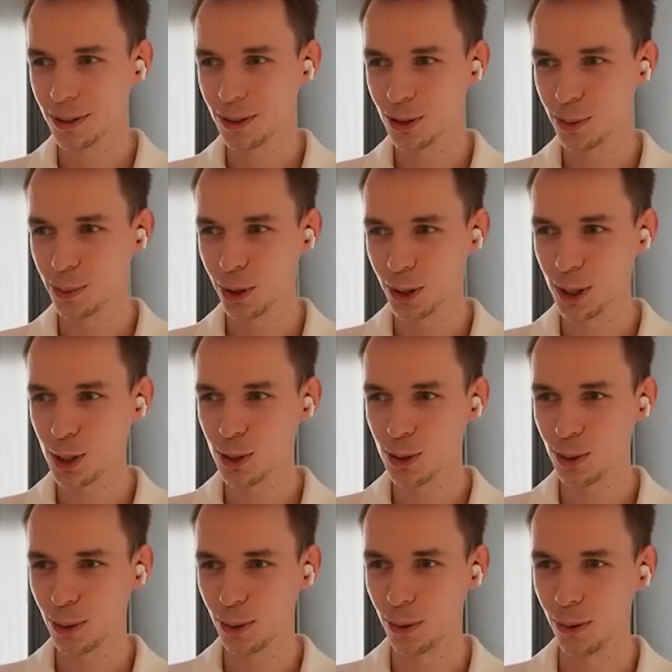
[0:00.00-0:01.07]
to be honest,
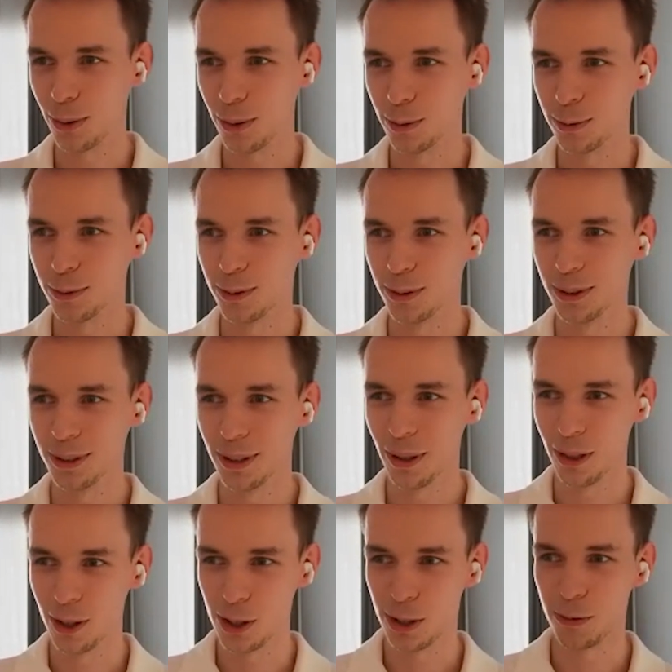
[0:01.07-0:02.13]
of
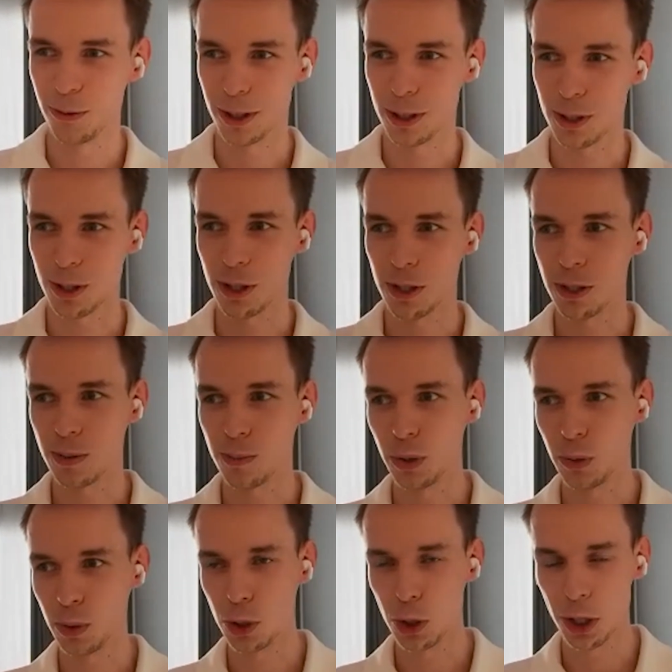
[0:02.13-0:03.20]
the differences
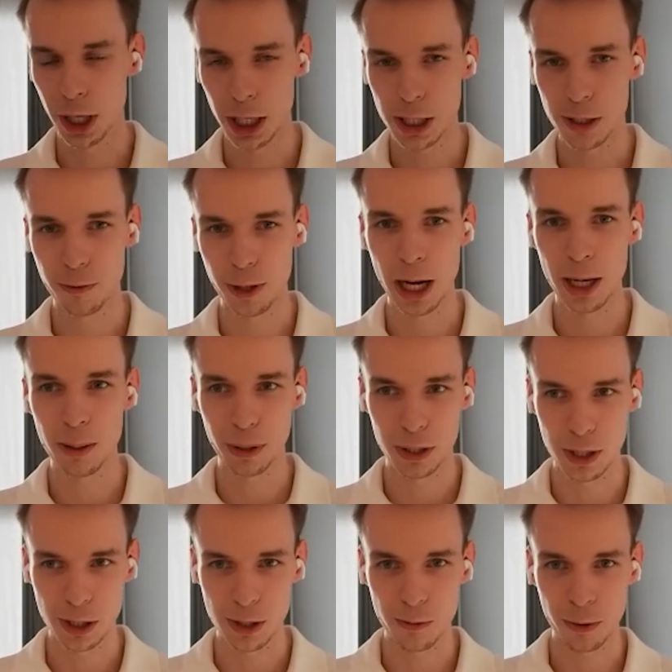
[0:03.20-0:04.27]
between generative AI and
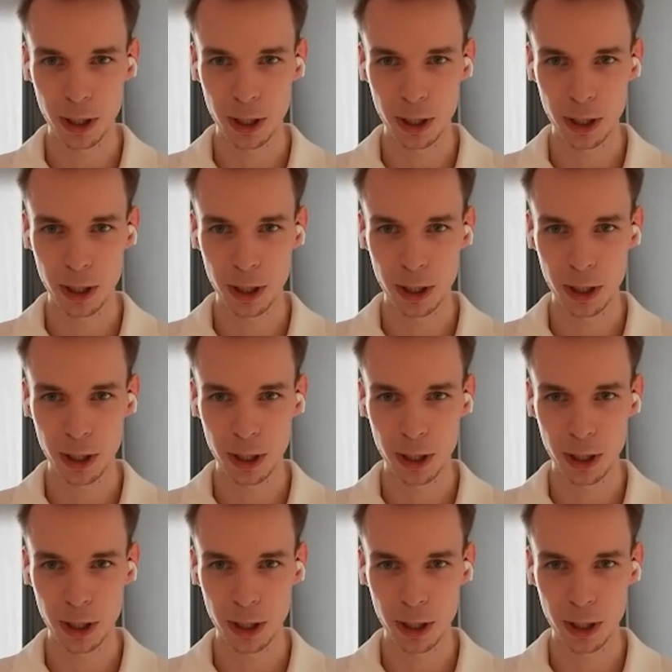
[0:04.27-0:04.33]
predictive